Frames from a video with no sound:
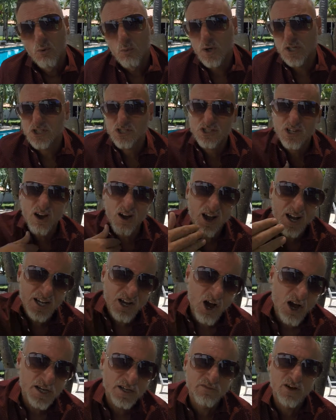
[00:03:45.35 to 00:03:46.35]
which I
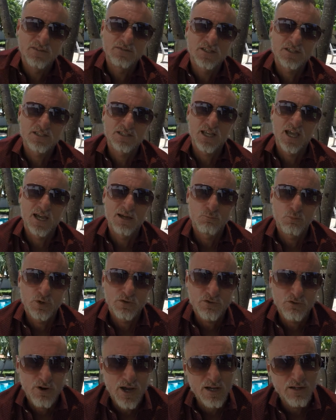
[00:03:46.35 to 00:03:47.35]
kind of understand
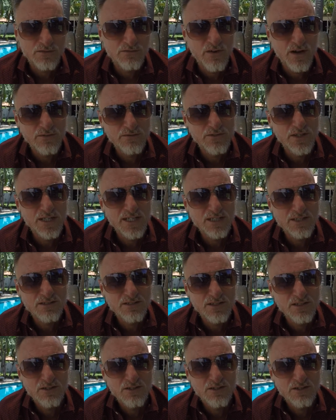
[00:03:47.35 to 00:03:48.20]
with crowdfunding.